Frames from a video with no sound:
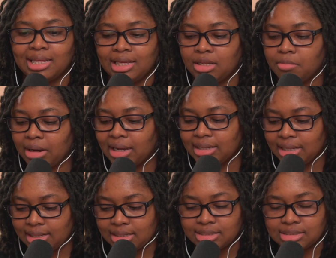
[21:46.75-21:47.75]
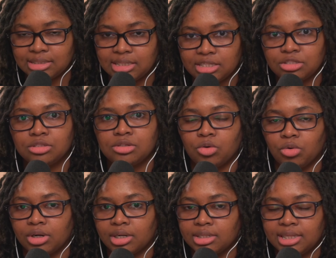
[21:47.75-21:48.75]
anybody in this niche
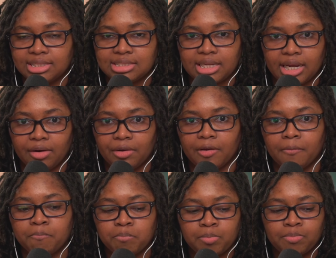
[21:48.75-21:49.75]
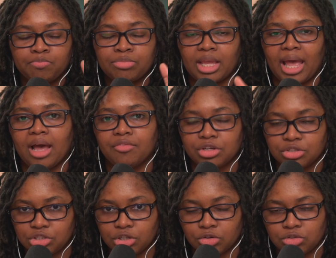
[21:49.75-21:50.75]
or in this area have
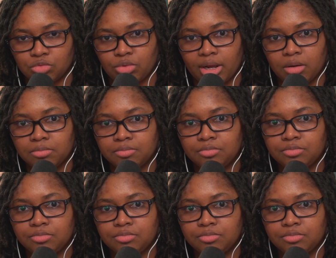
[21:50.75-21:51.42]
concerns around.